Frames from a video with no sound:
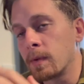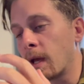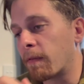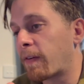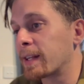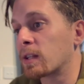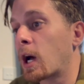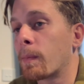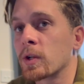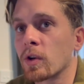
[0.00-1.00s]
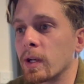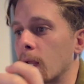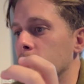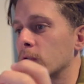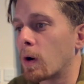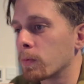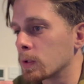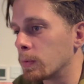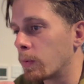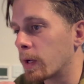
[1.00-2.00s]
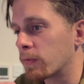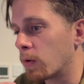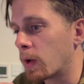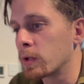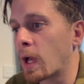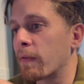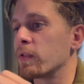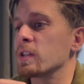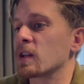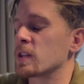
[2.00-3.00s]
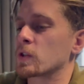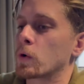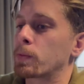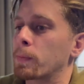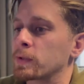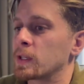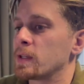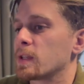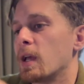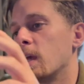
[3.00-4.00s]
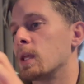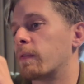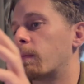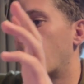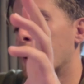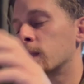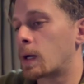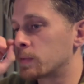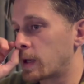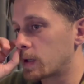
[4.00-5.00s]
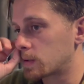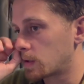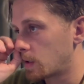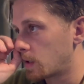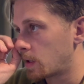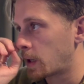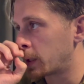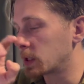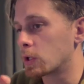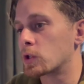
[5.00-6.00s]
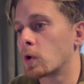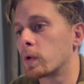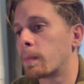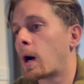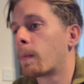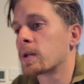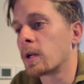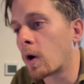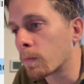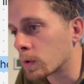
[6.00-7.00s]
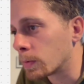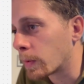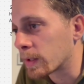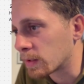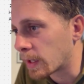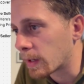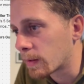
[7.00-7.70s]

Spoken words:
find out how much your neighbor's home could be worth for. And you have recently sold properties, you have a market update, and you can show them how much their home could be worth today.